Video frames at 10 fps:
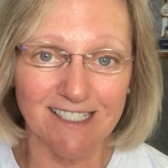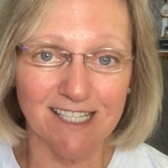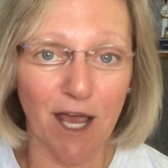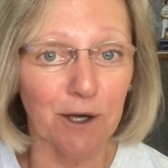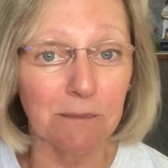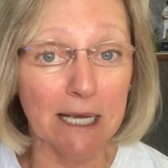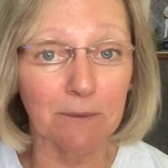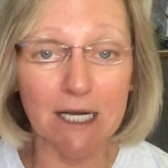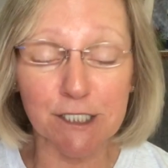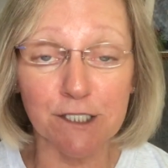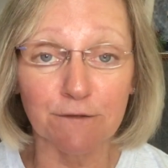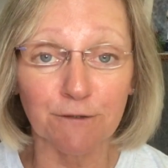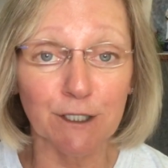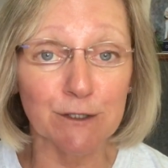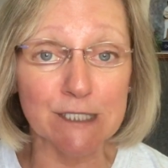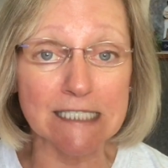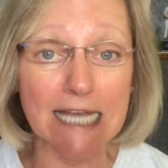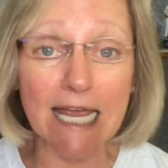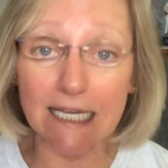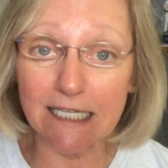So my question for you
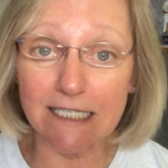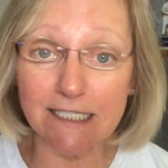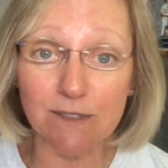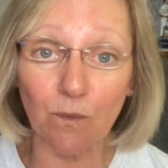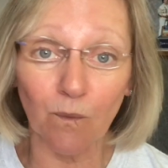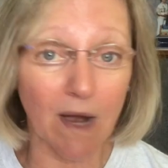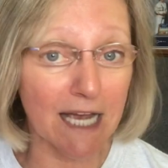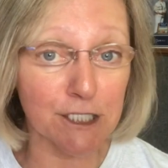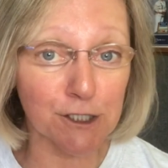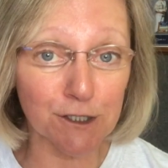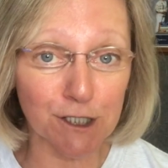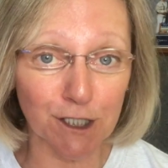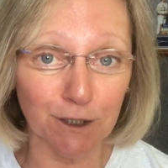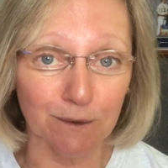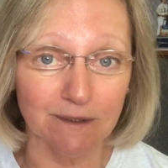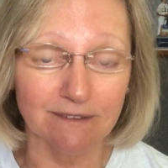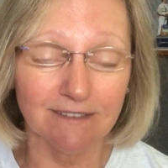today is, why should you?